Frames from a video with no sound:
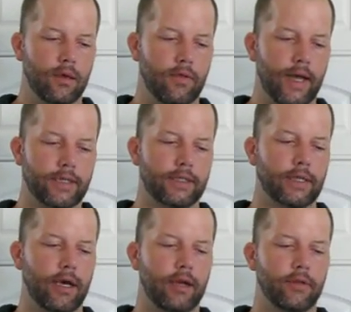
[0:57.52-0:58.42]
That's
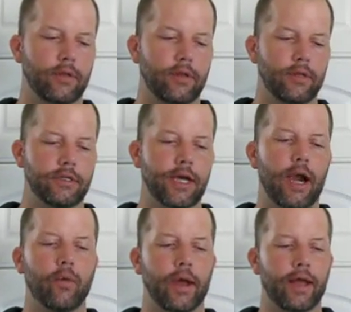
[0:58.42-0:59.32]
the
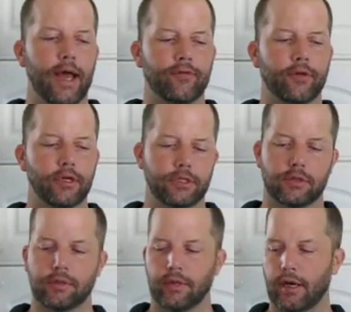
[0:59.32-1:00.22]
entire weight after
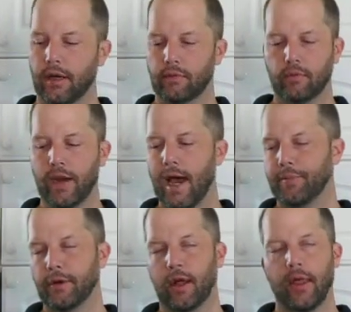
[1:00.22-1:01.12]
it's
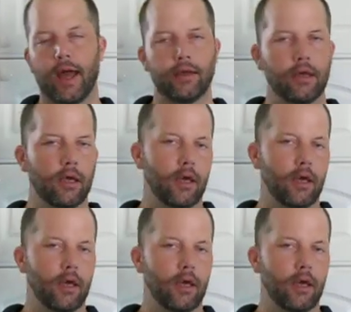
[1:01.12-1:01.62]
wrapped and all that.